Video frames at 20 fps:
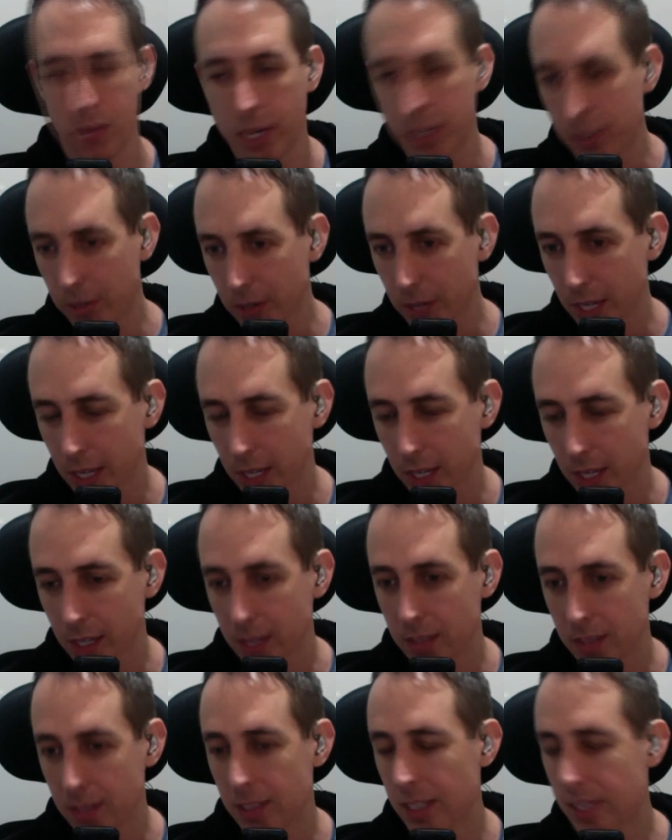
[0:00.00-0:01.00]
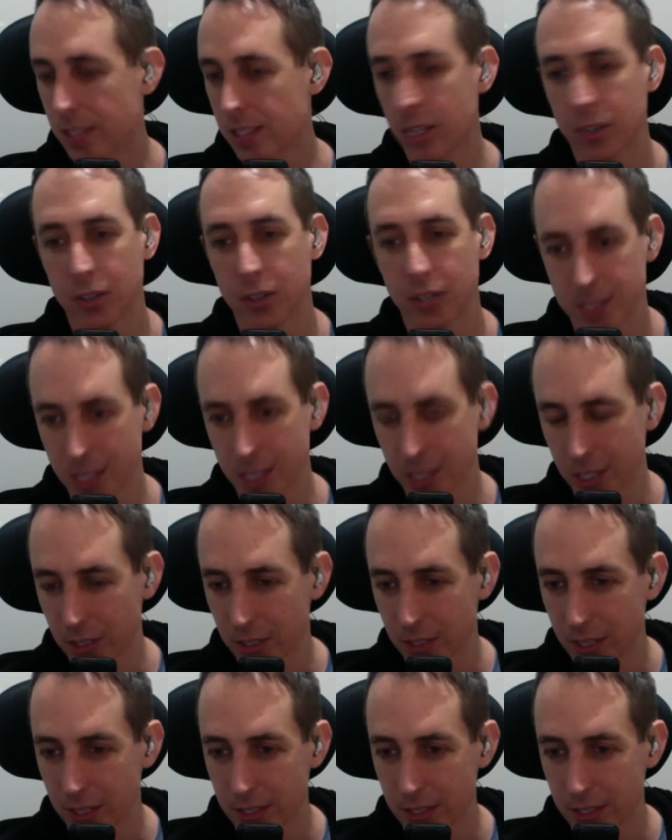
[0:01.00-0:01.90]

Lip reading: Radiohead, et cetera, et cetera.